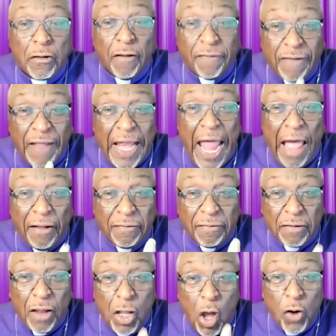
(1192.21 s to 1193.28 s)
to send
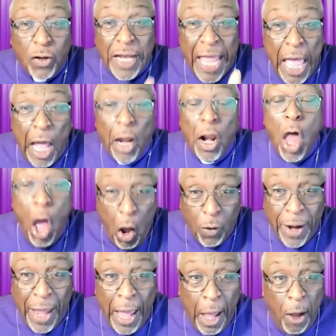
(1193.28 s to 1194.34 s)
us to go to hell
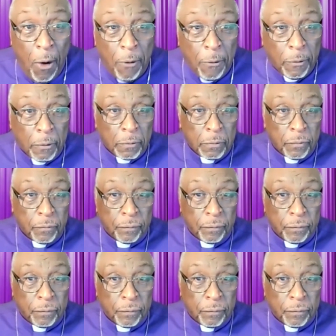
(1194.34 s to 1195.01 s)
on our own.